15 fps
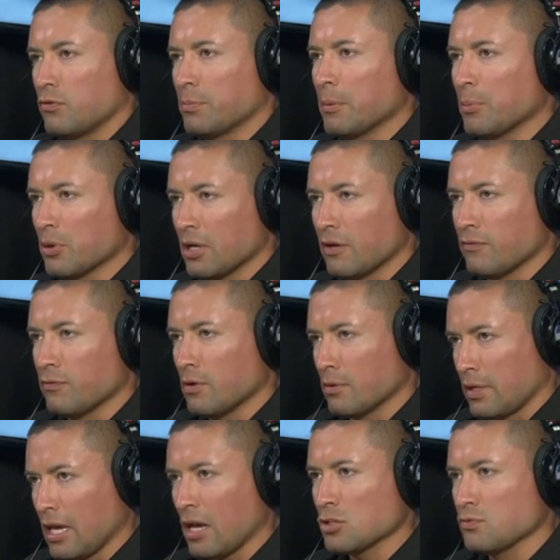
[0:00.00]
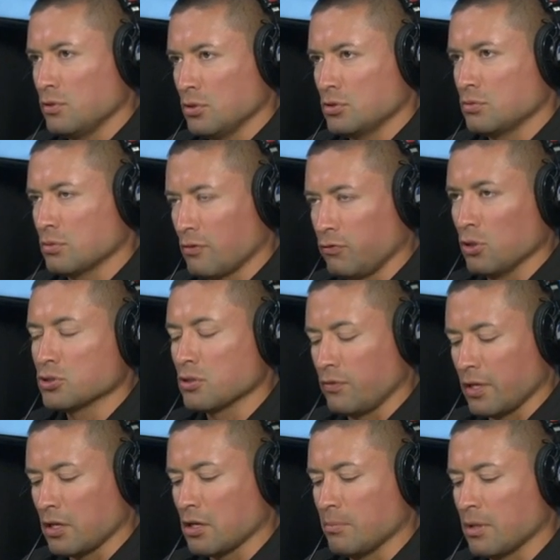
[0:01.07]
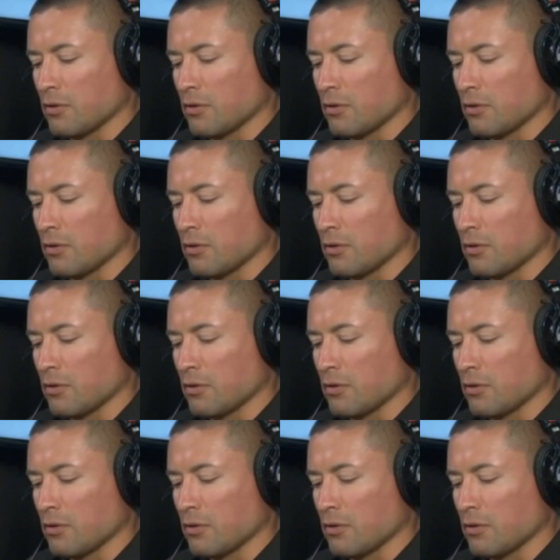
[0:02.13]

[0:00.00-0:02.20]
for people to have uh, cash flows, flows of income.